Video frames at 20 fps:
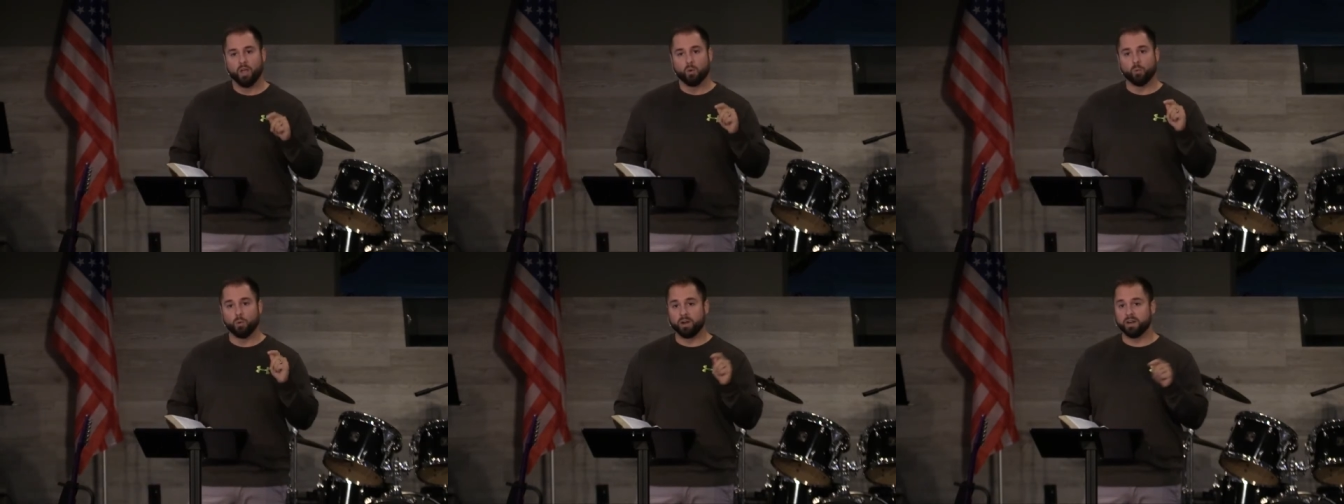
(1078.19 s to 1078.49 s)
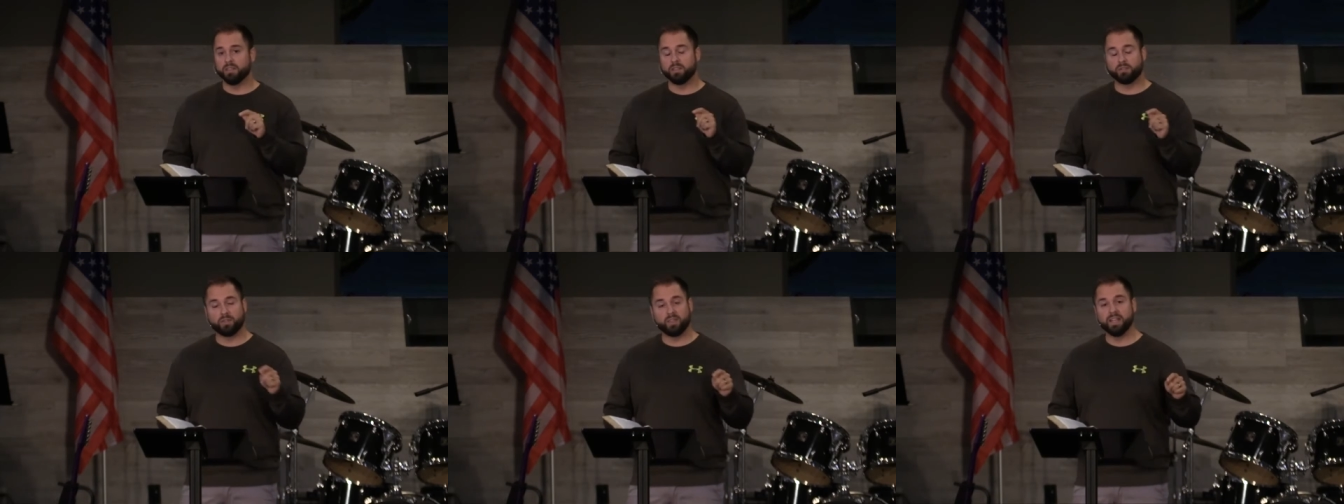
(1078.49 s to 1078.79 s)
one
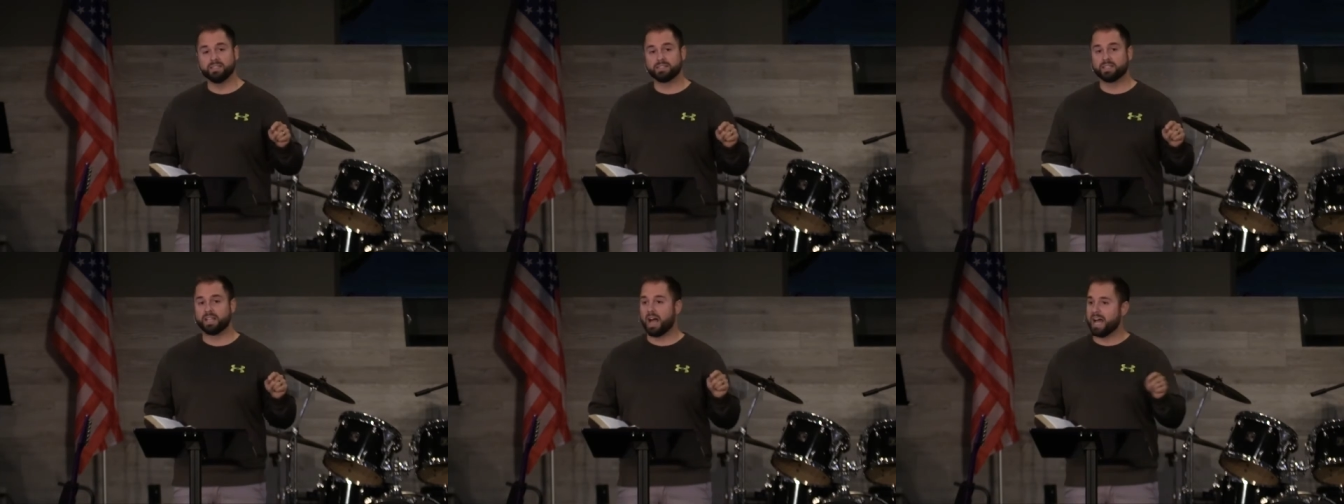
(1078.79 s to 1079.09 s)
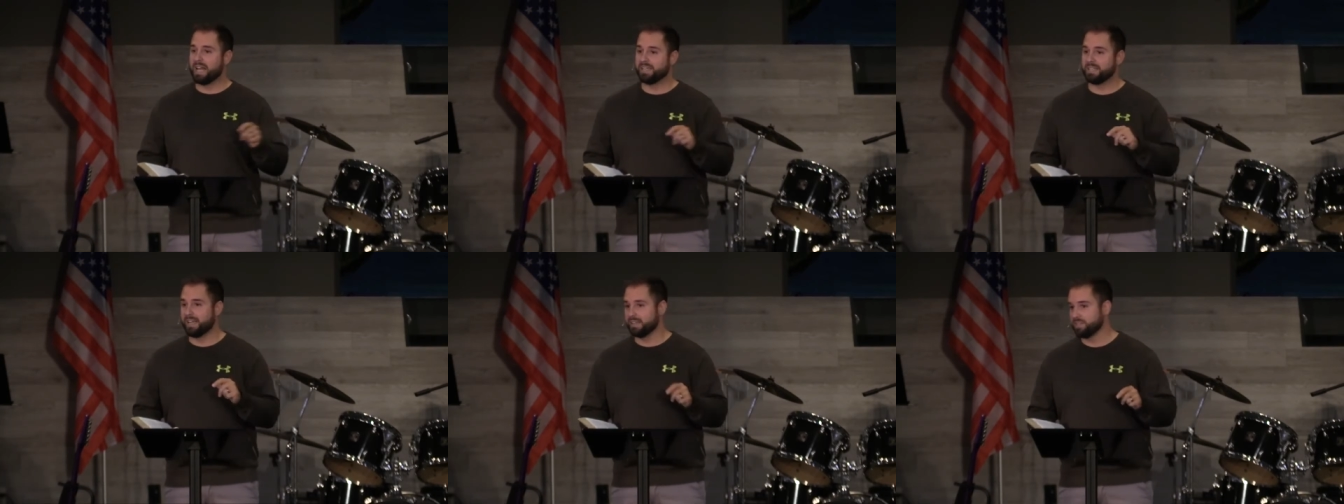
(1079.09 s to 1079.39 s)
of the things
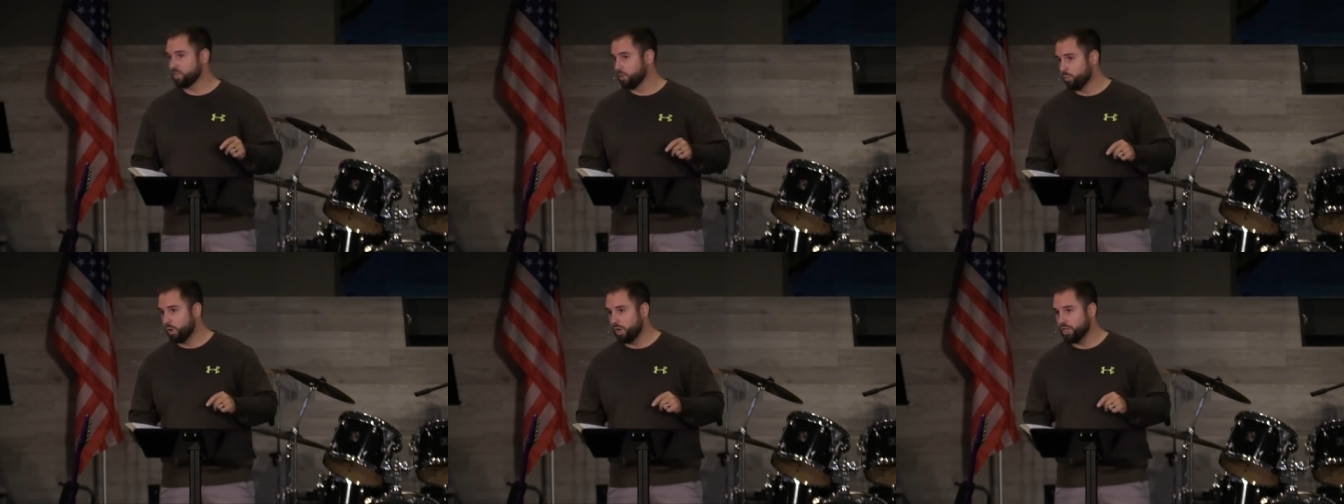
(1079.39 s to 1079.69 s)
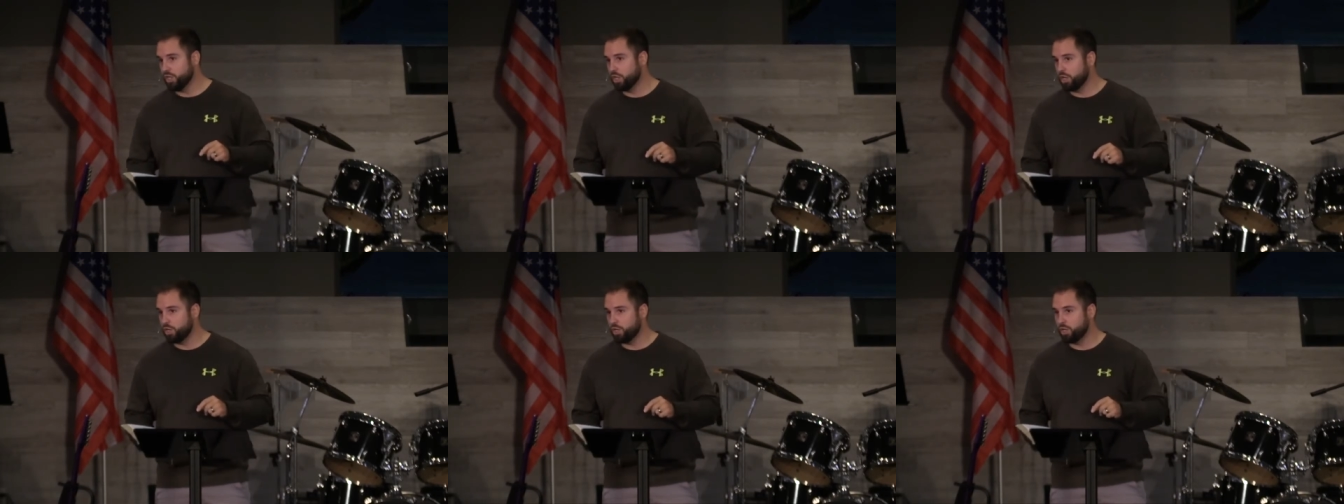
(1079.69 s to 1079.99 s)
God doesn't
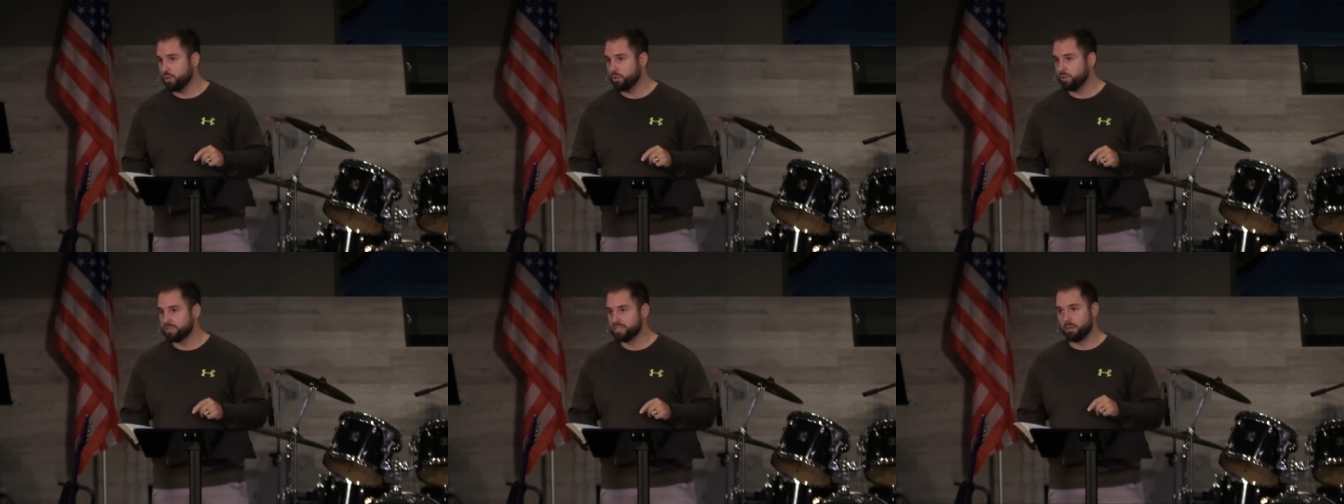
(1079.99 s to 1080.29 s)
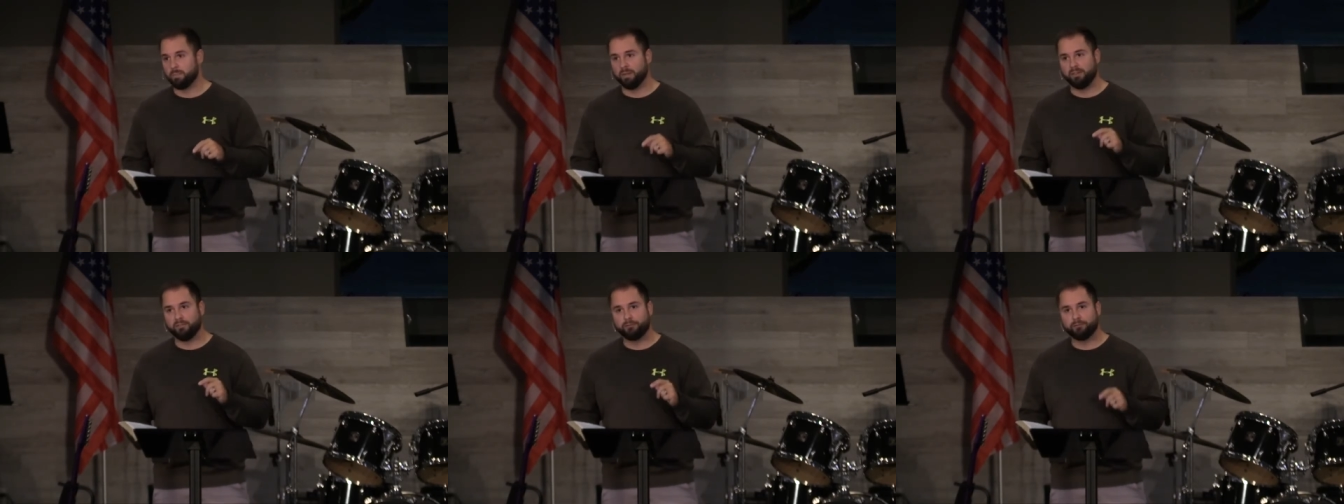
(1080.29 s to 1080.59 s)
want you to do is
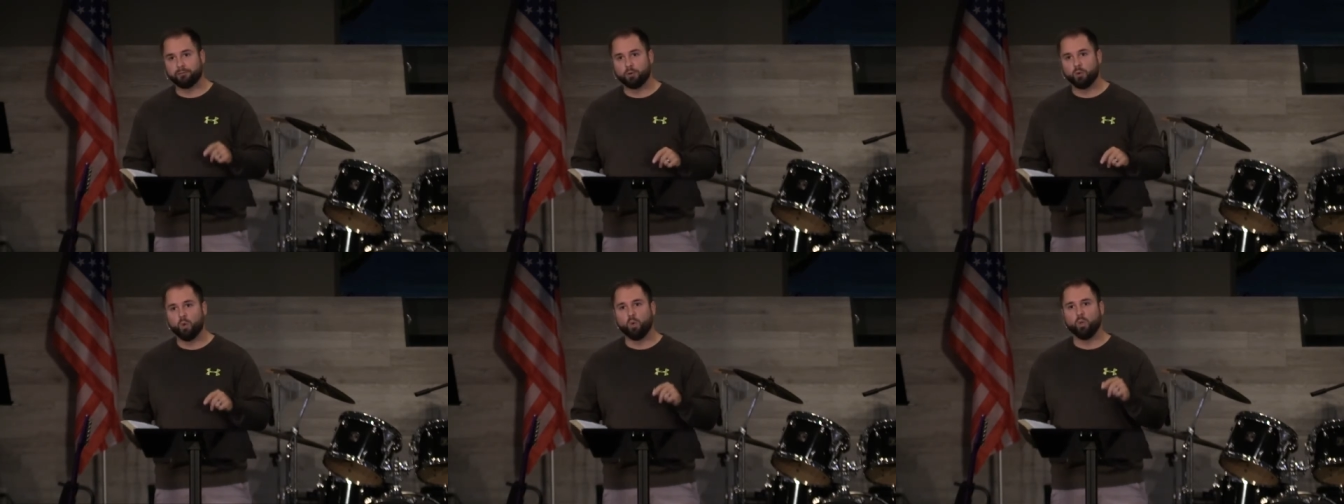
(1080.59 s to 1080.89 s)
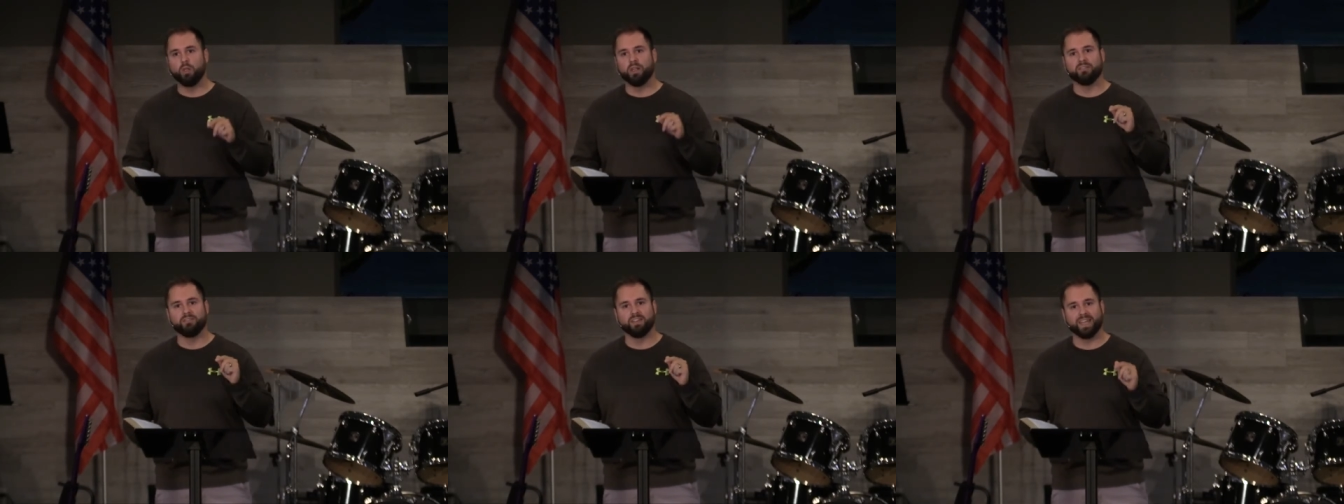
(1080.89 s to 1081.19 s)
to be
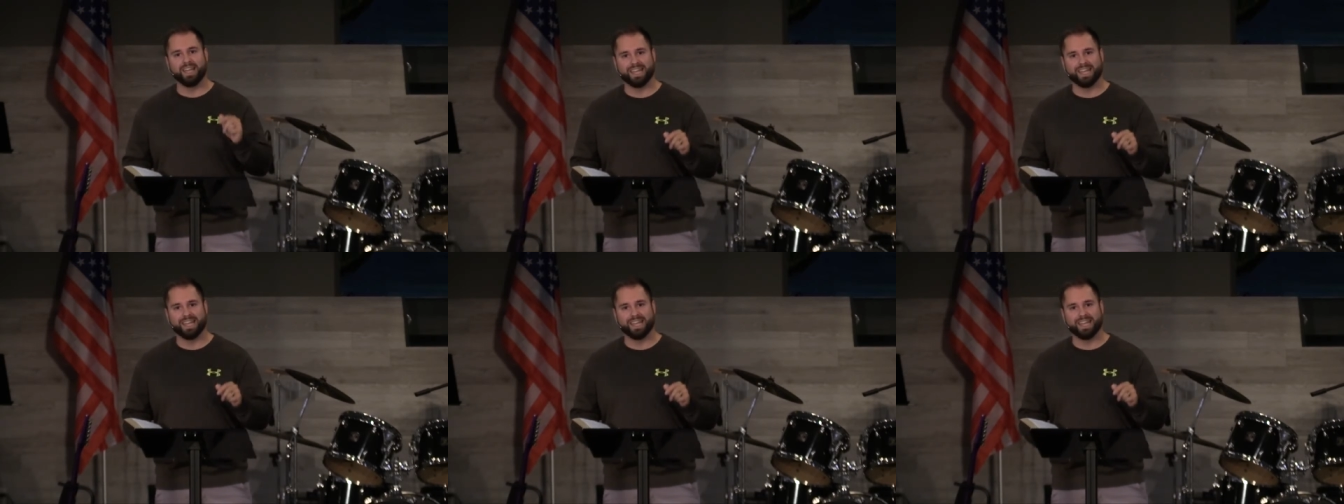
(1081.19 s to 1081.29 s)
full of